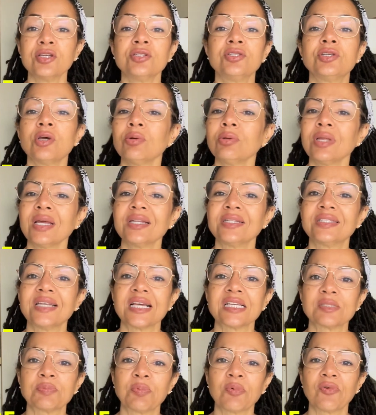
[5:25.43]
Don't let
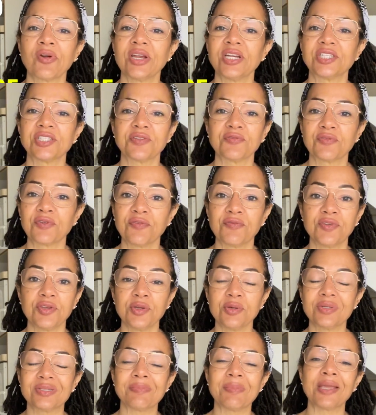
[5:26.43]
desperation for
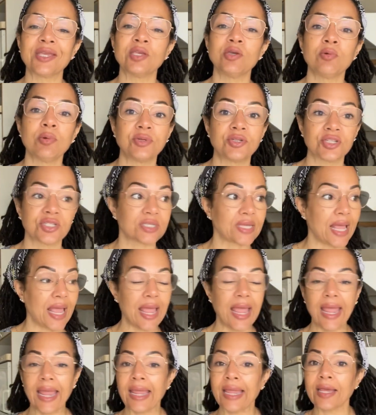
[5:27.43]
views make you just
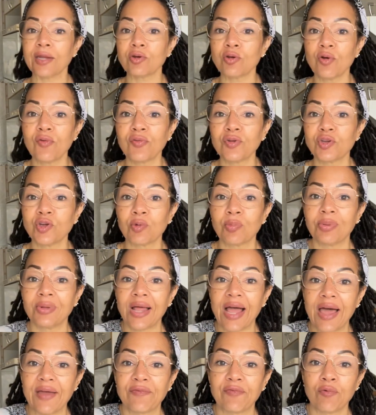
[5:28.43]
hand over your
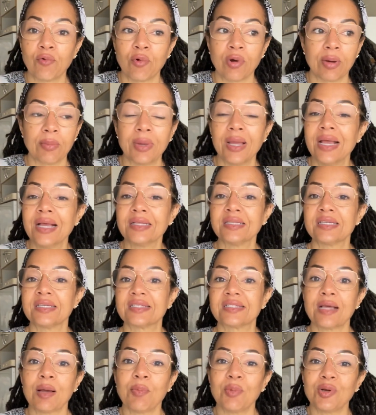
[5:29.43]
platform to
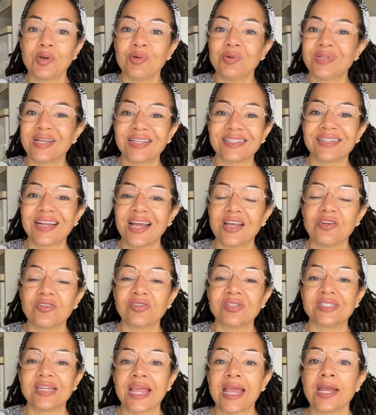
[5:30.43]
someone who doesn't
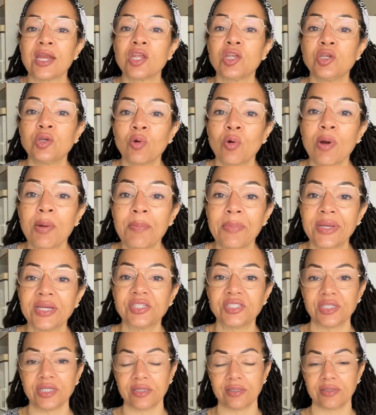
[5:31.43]
understand your
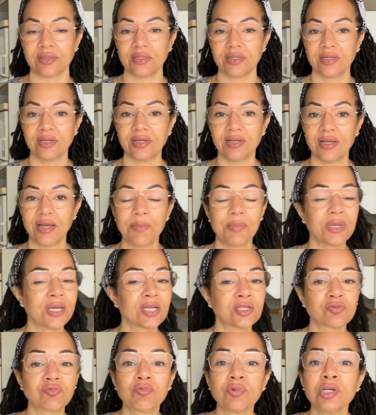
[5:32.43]
mission.
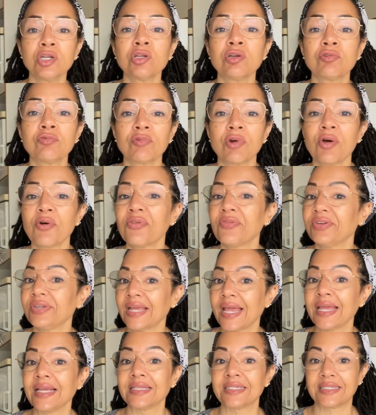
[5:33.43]
Because real growth
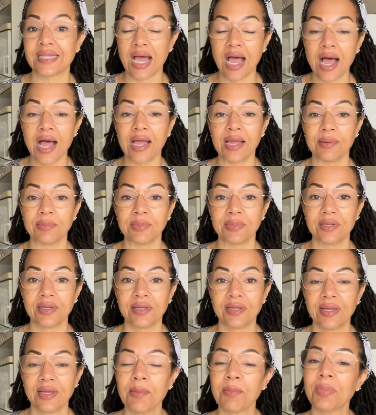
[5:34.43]
takes time,
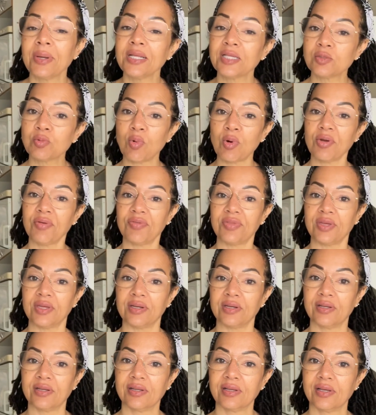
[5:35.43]
but it's worth
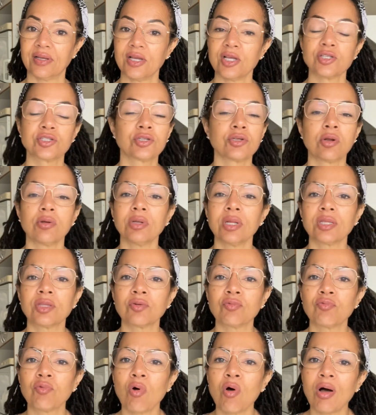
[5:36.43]
it. So don't let
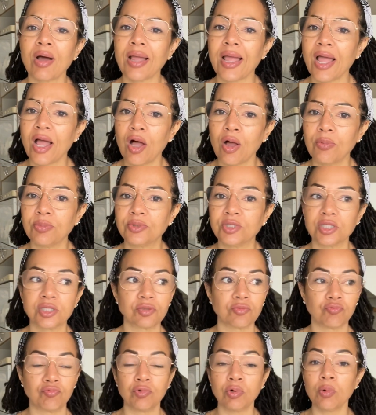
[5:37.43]
the wrong help
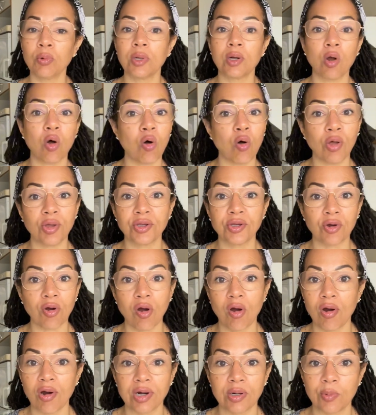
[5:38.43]
just ruin all your
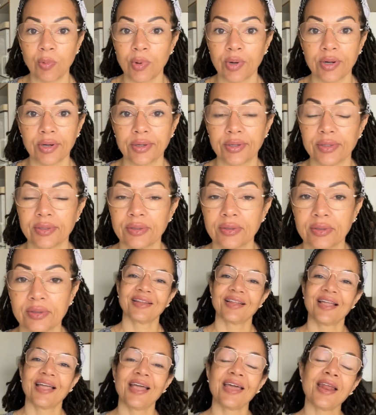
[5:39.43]
hard work.
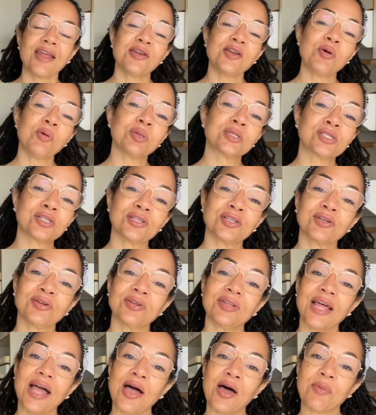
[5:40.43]
And I know it's a
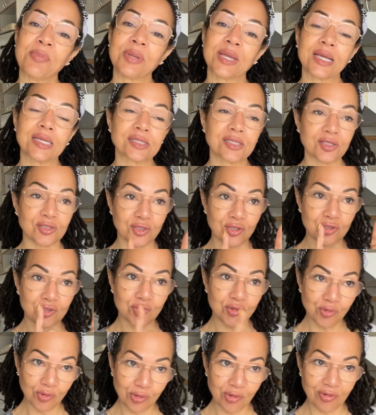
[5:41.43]
little loud because there's a
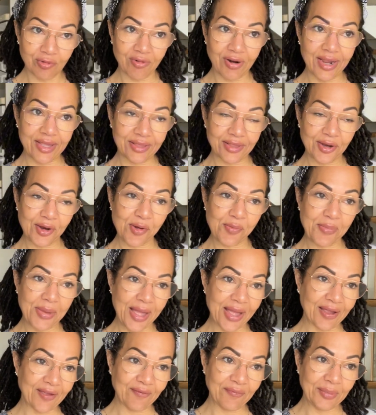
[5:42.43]
school right there in
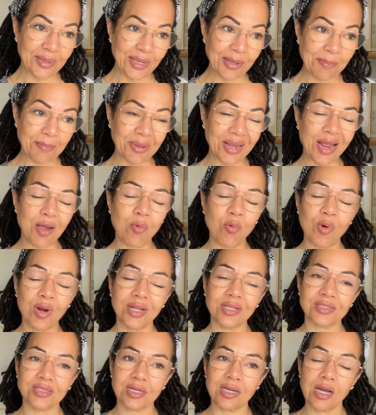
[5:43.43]
back of me, but I
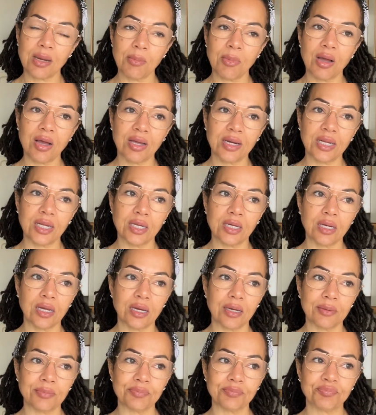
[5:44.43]
wanted to come on
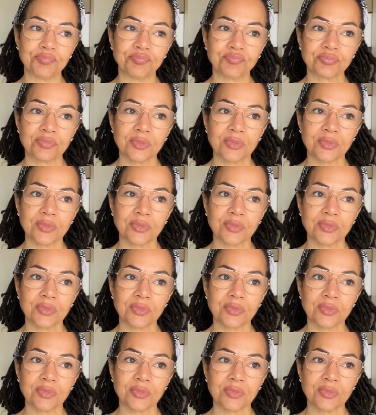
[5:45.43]
and